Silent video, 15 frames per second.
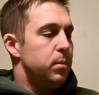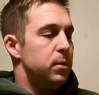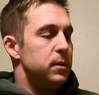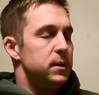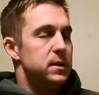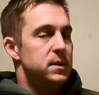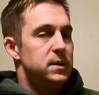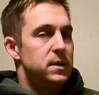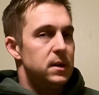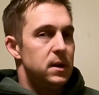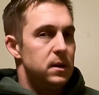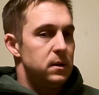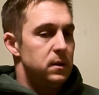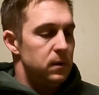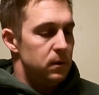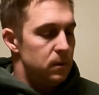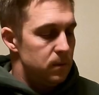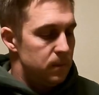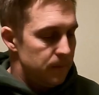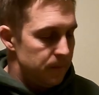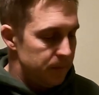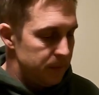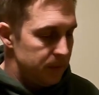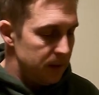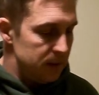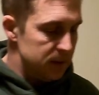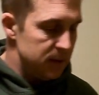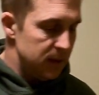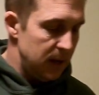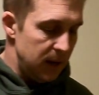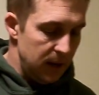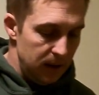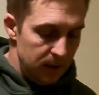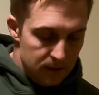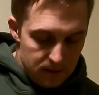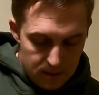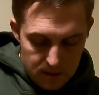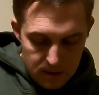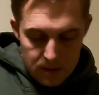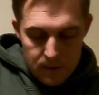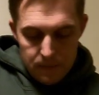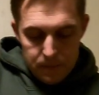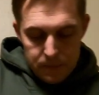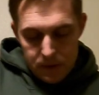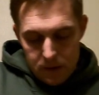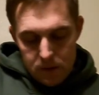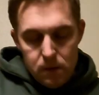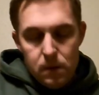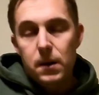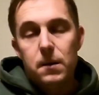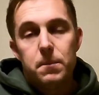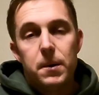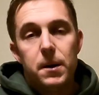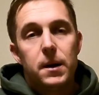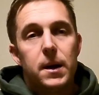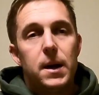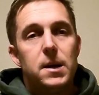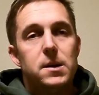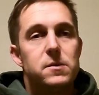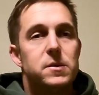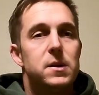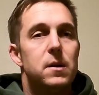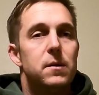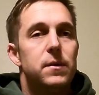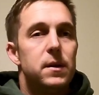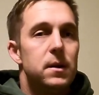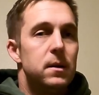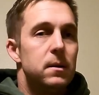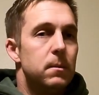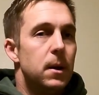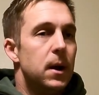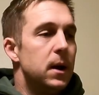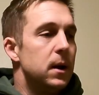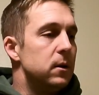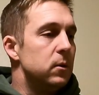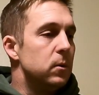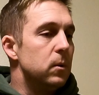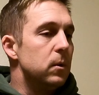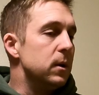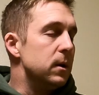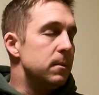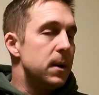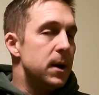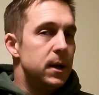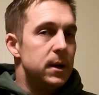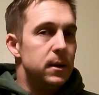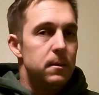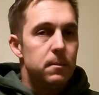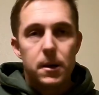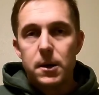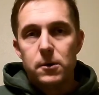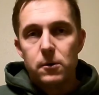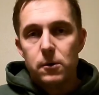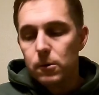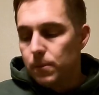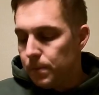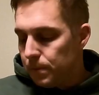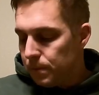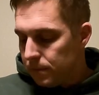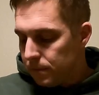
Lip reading: put this gun to, is hey, you need to barricade yourself in behind a door in a bedroom,